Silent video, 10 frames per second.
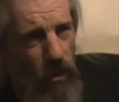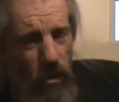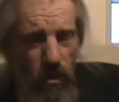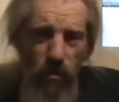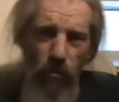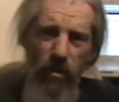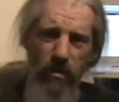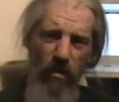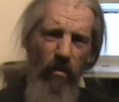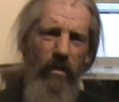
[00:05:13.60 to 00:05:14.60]
So what is
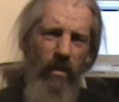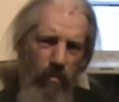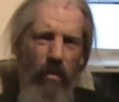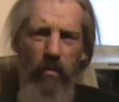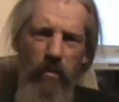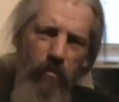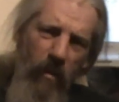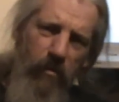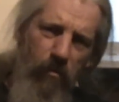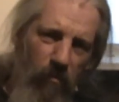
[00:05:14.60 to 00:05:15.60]
the idea behind the
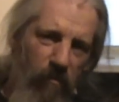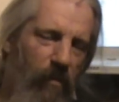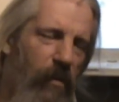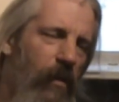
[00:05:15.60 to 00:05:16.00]
smash off?